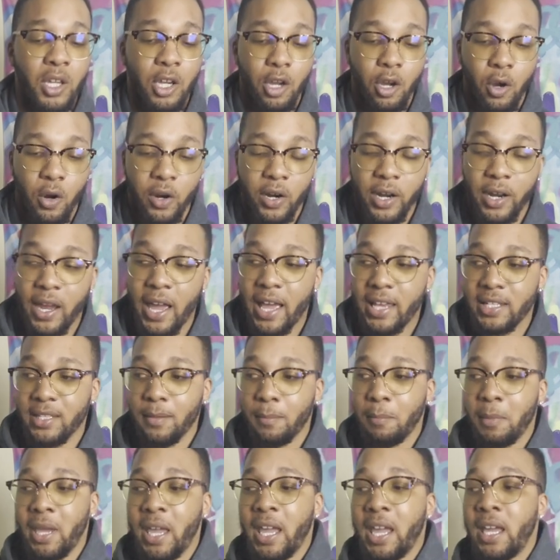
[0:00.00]
Or as a
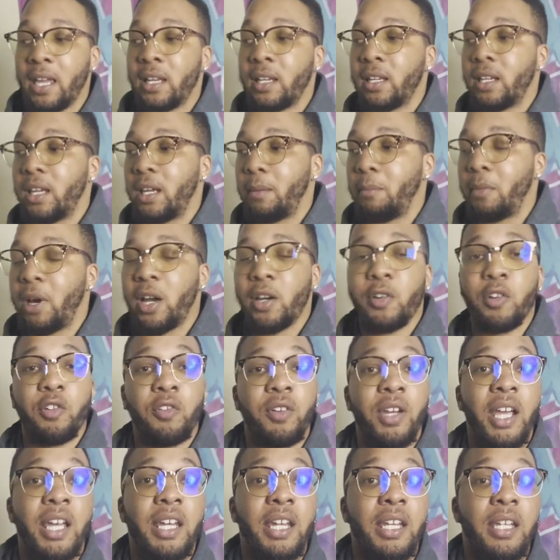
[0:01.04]
man, am I
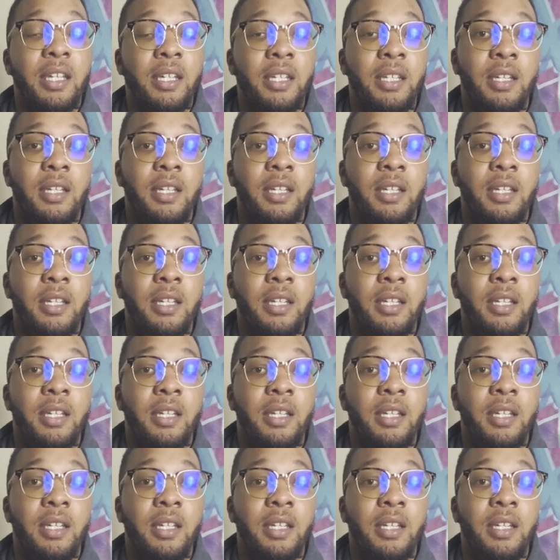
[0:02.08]
created